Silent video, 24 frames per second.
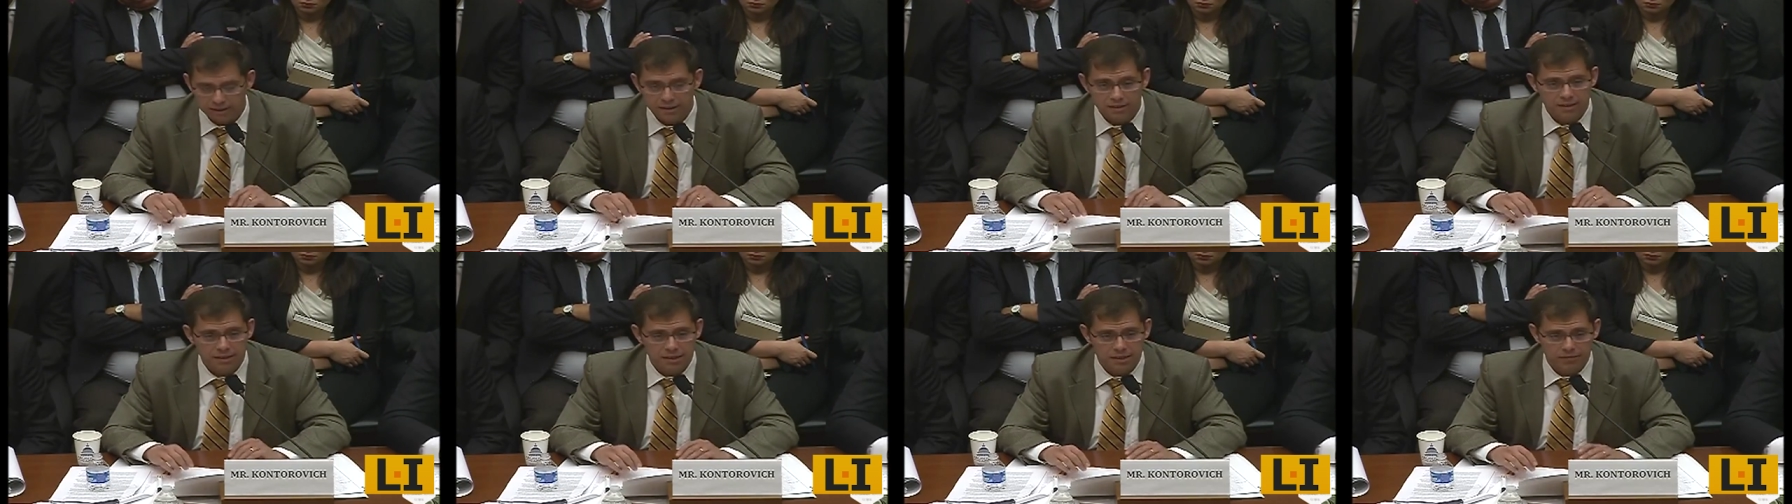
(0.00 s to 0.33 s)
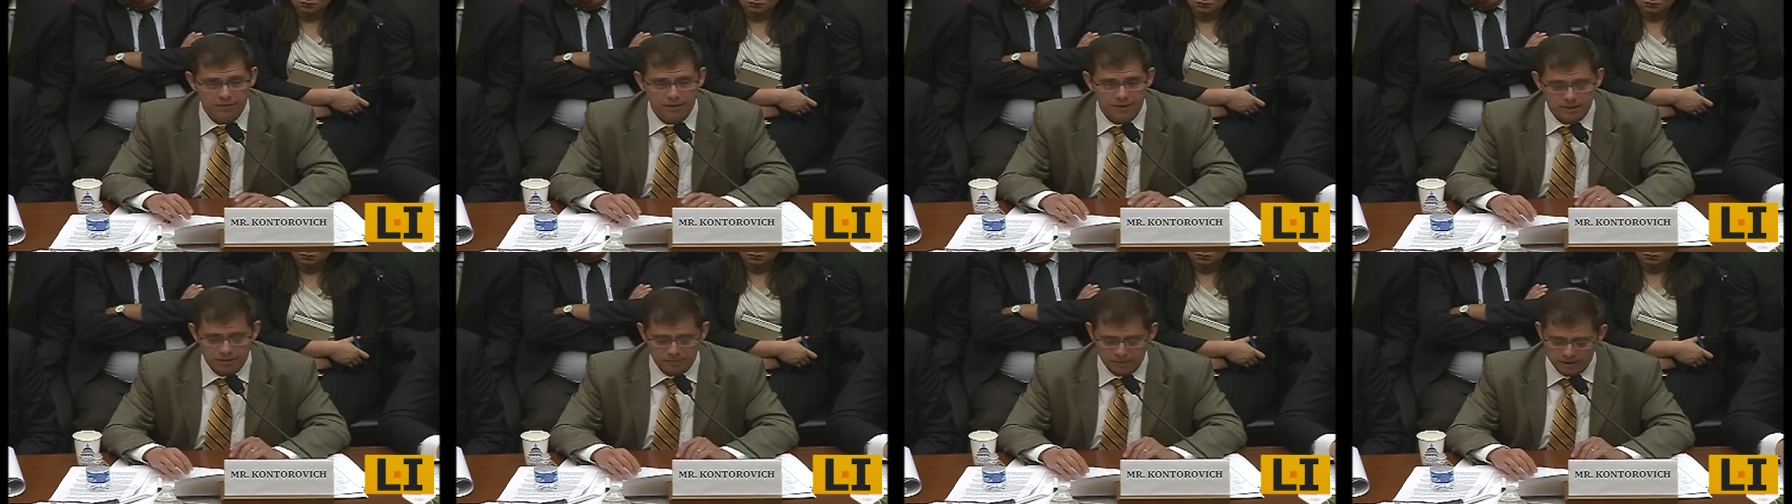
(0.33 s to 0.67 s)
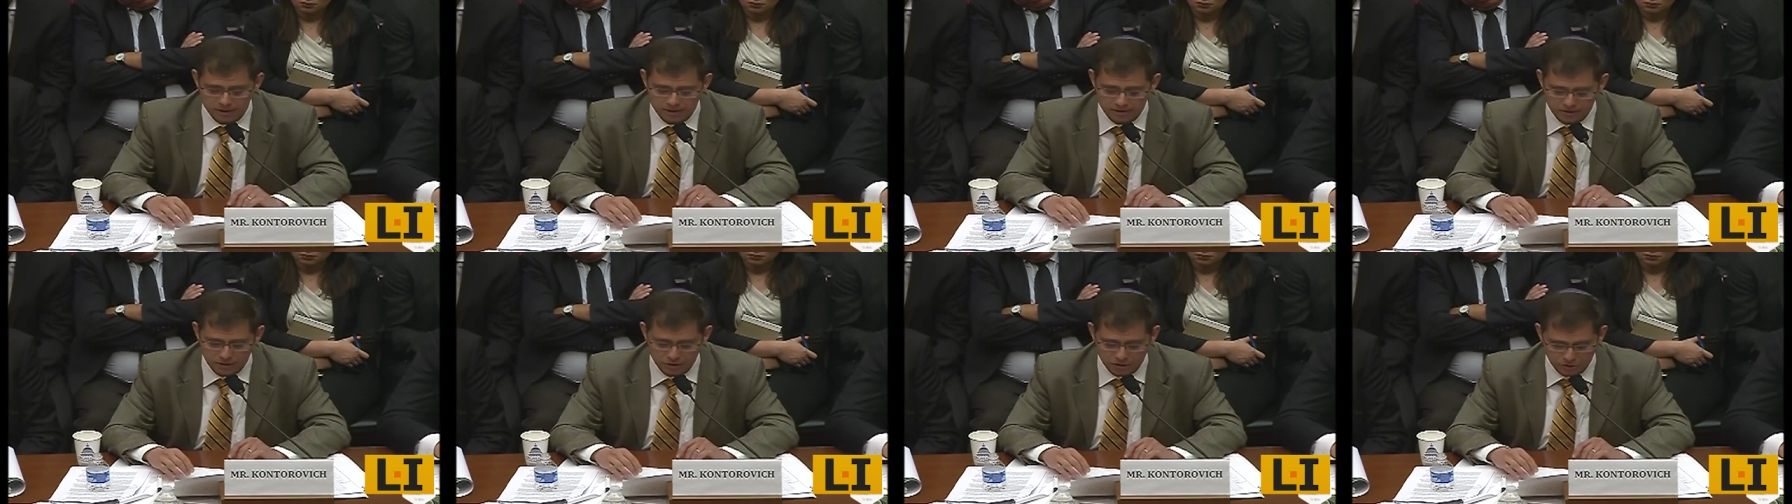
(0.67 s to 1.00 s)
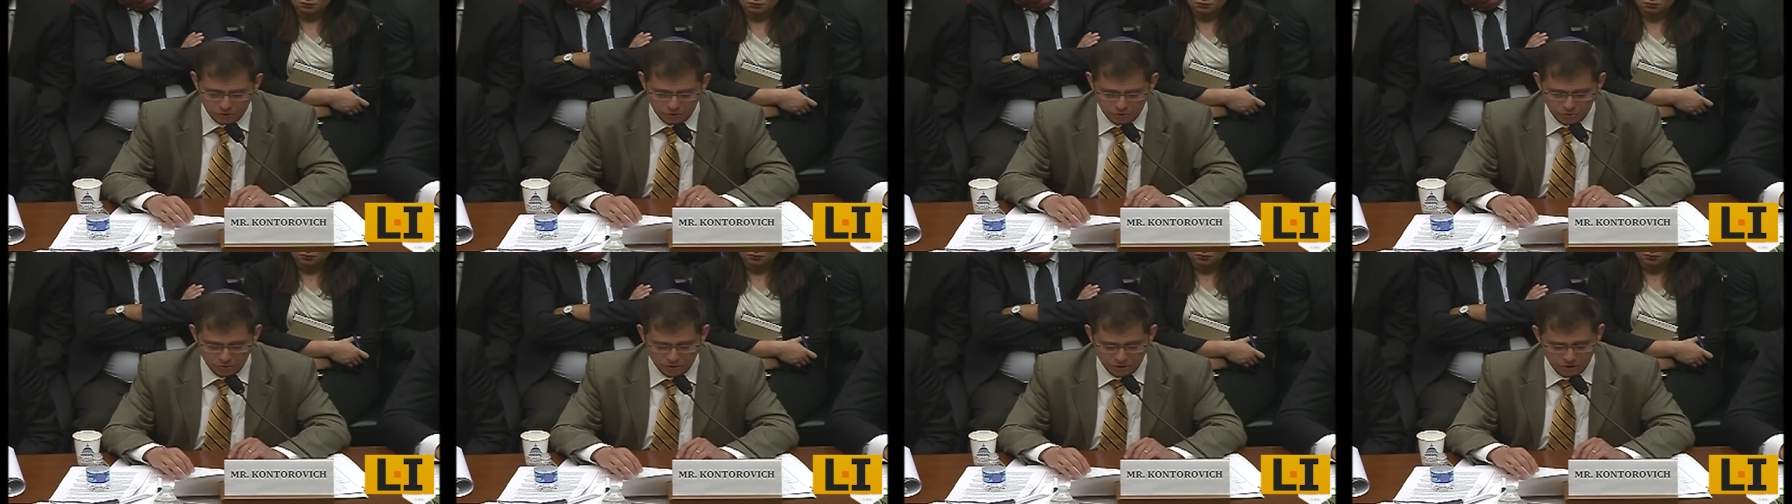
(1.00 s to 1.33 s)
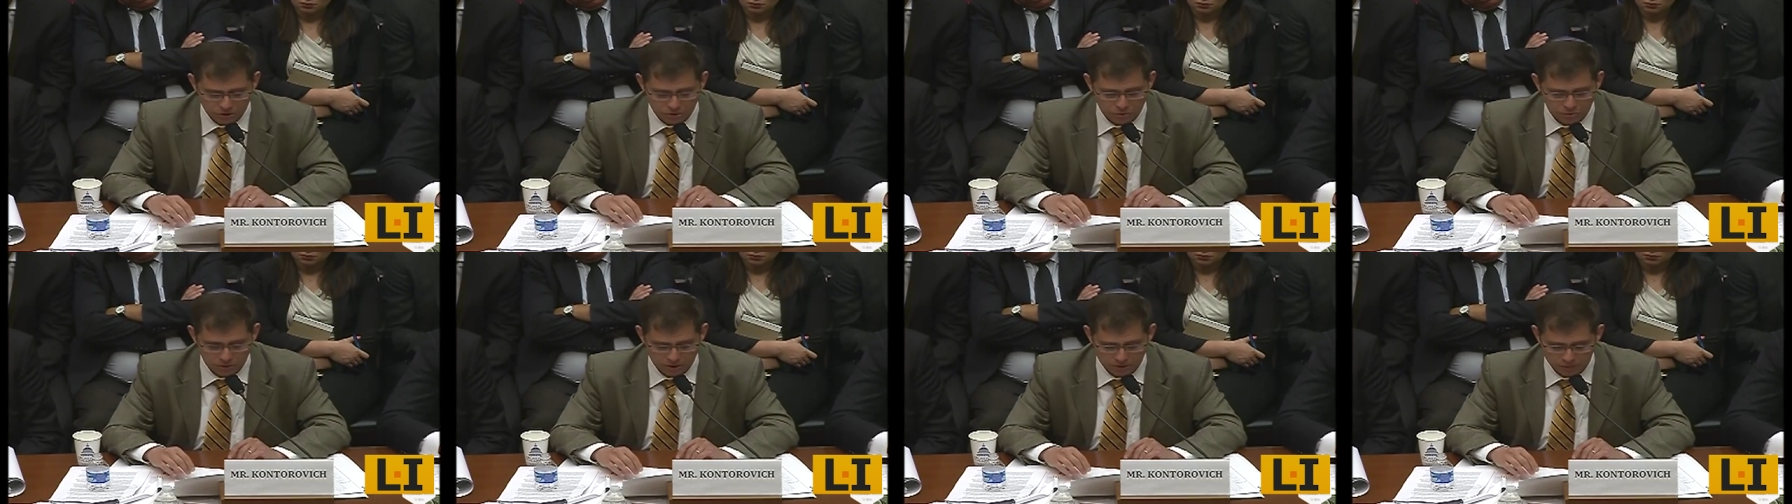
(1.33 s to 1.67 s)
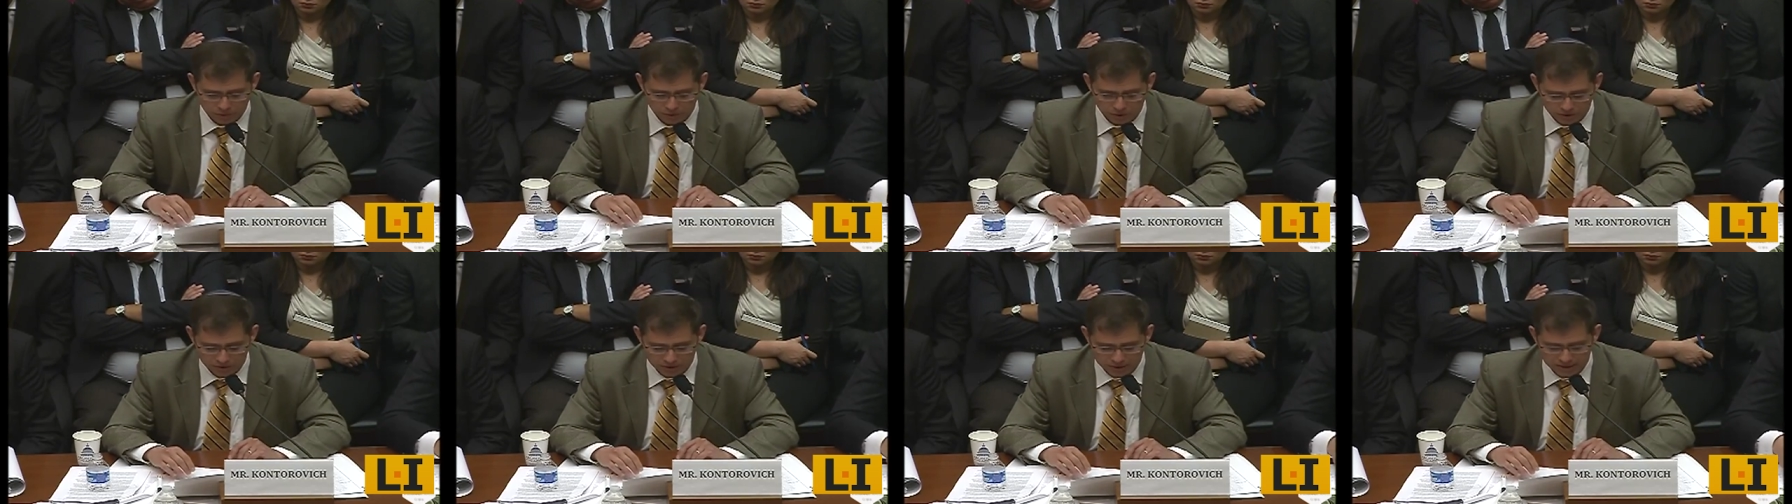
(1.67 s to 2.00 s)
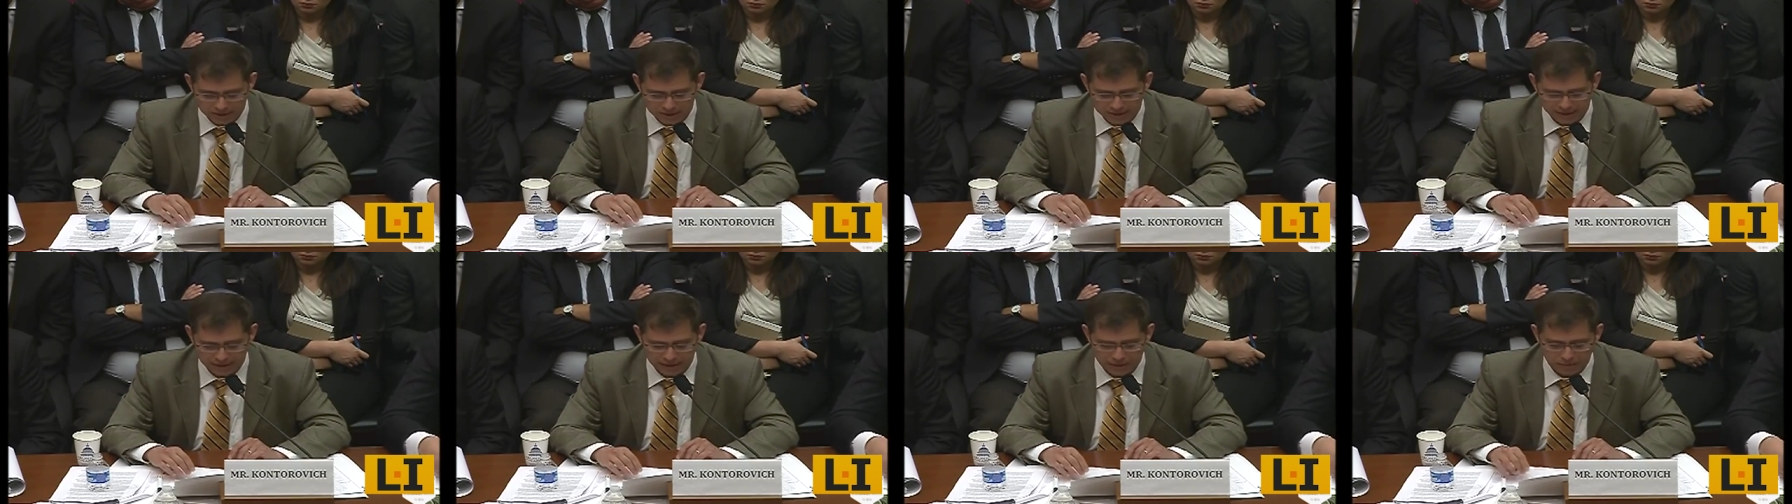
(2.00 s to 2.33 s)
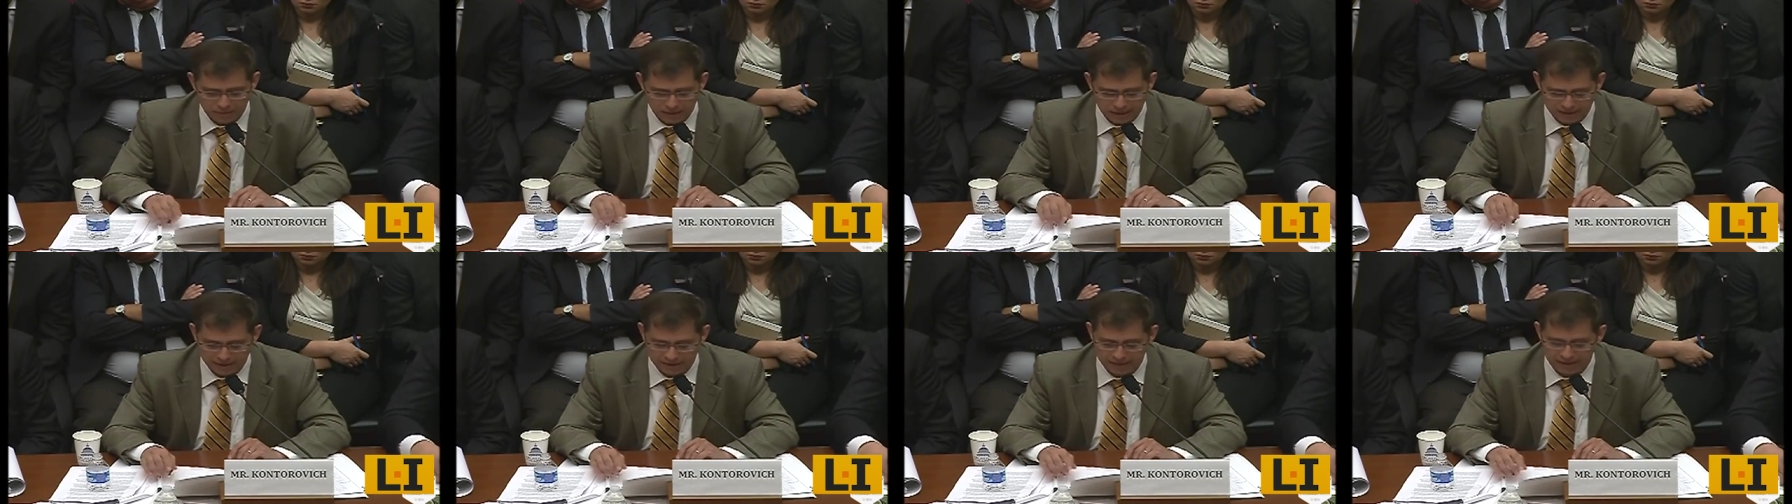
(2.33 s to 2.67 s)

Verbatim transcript: This fundamentally contradicts US policy dating back